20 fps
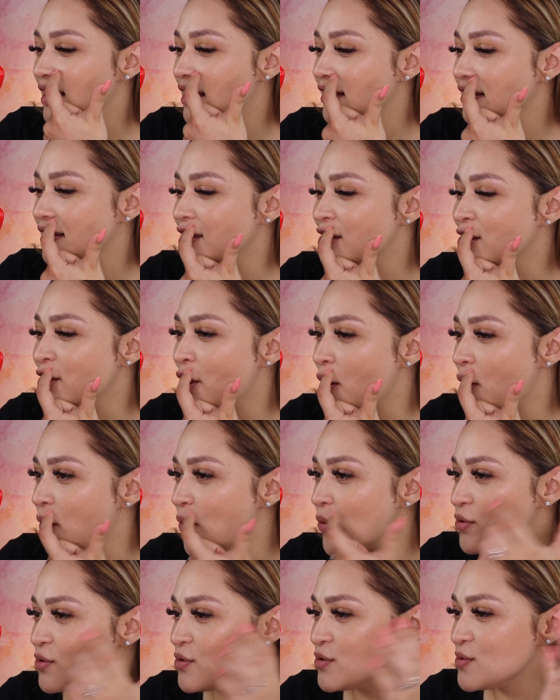
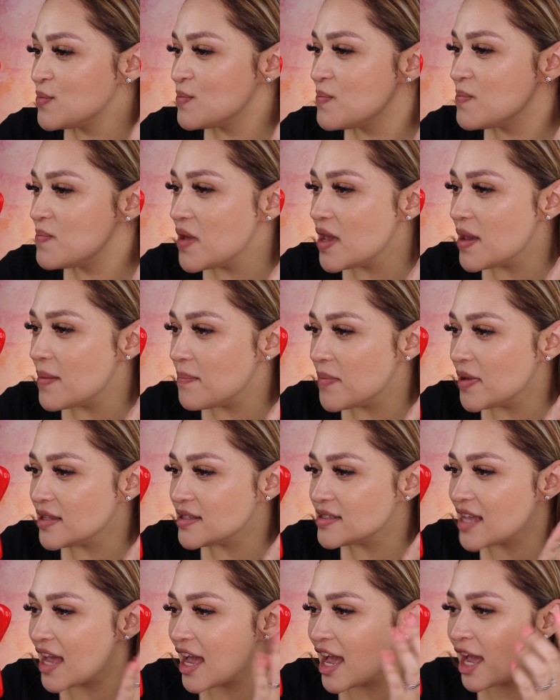nose
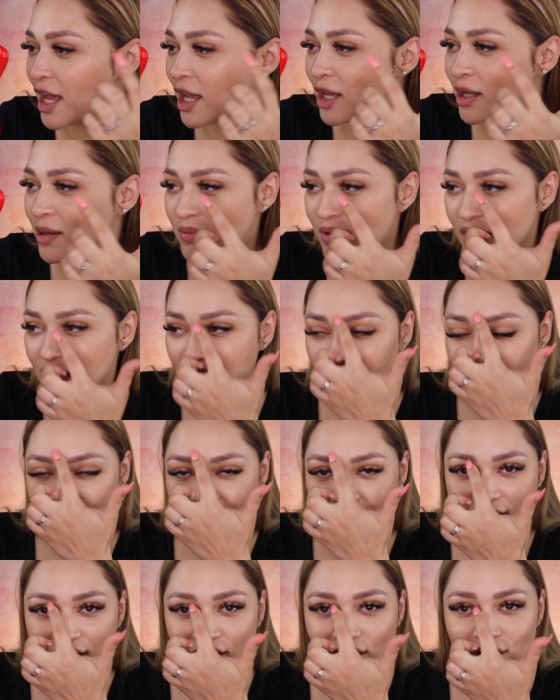big time, and
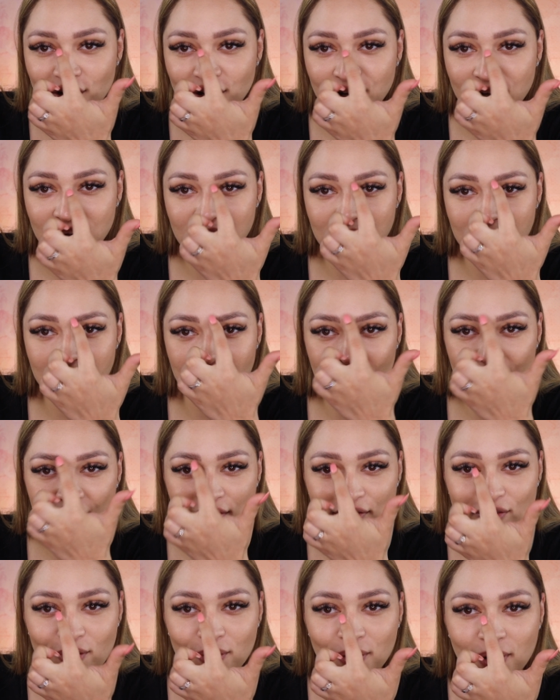here in my
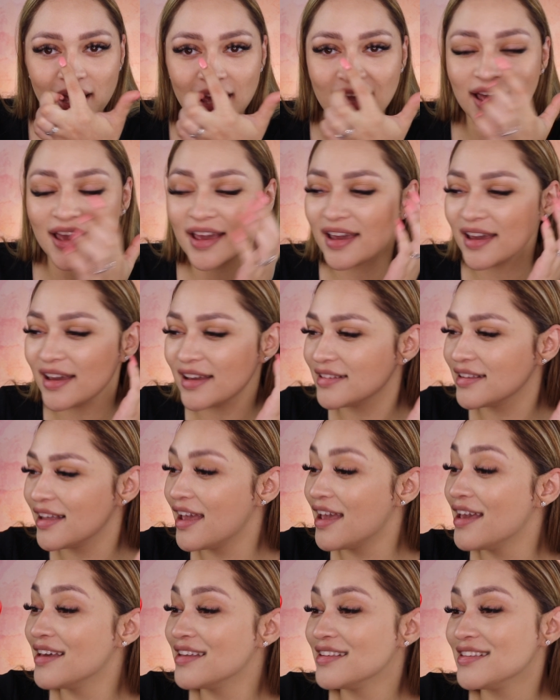forehead.
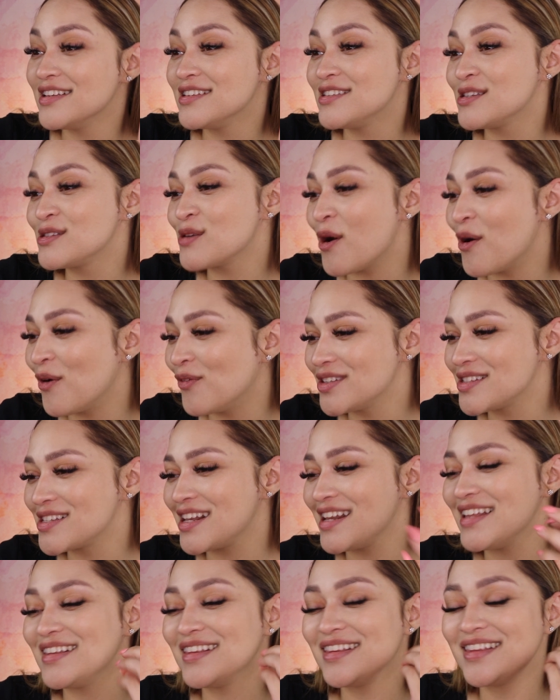This is
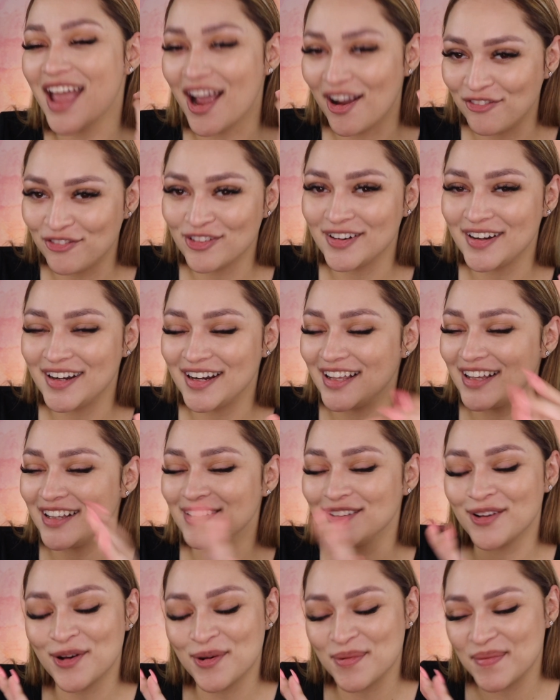obviously definitely
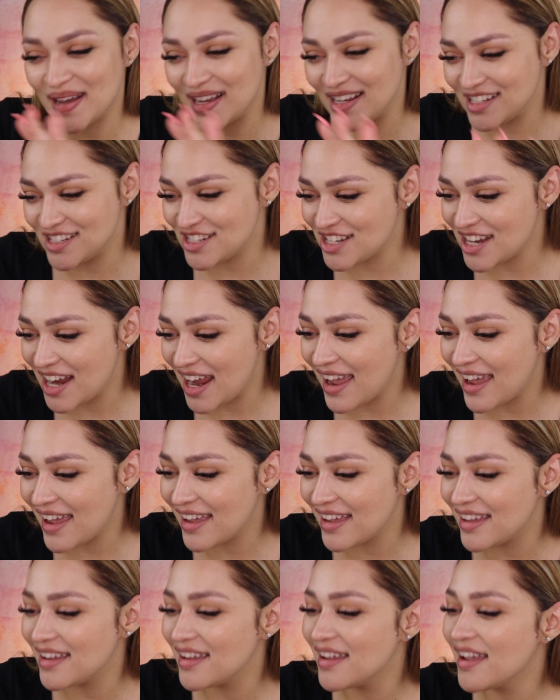not my
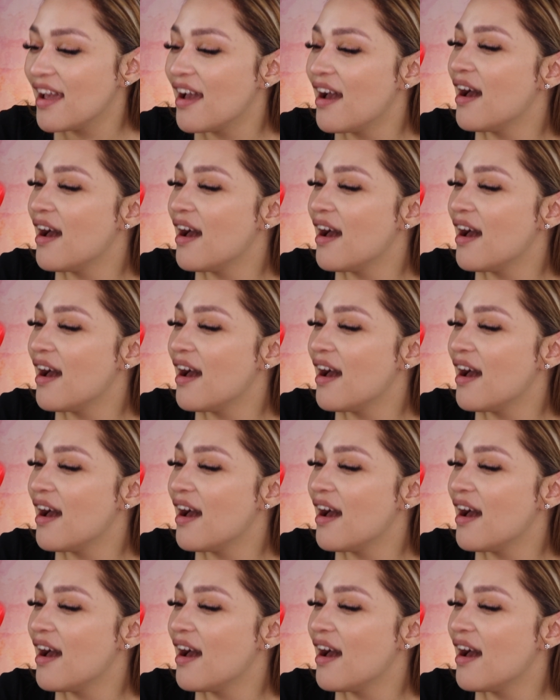shade.